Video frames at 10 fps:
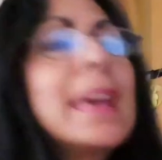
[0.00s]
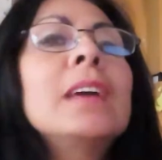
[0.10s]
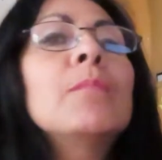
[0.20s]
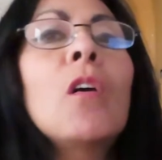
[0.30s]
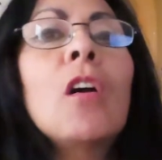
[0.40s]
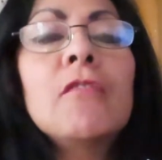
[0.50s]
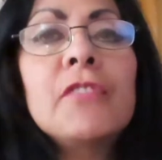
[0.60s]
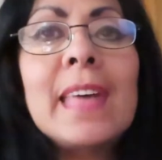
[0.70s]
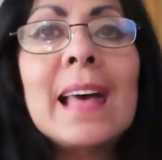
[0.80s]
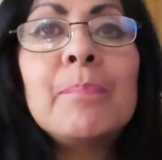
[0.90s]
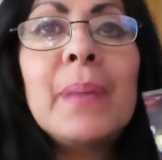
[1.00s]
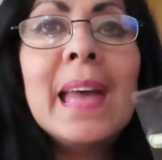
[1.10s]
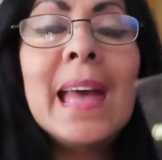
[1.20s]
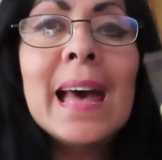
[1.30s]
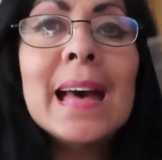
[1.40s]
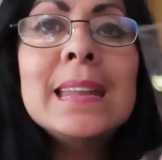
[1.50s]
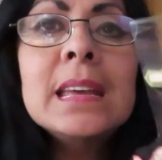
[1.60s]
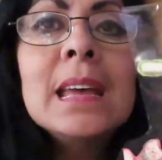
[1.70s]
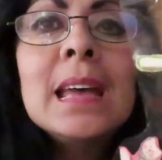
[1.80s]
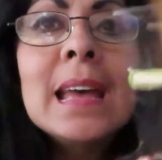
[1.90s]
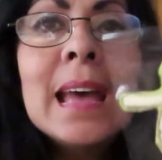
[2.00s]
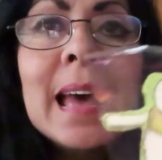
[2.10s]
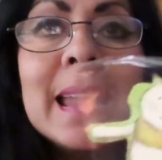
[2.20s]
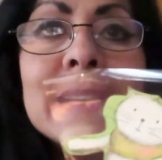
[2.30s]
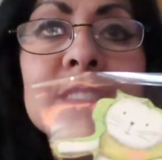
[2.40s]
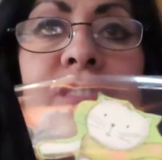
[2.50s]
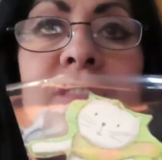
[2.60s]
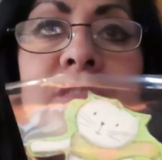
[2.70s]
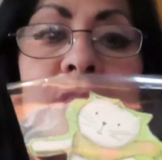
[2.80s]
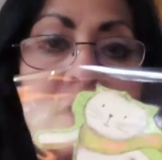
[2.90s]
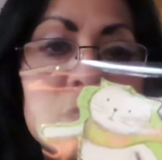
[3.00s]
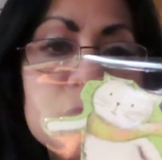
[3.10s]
came off of that pad, and I just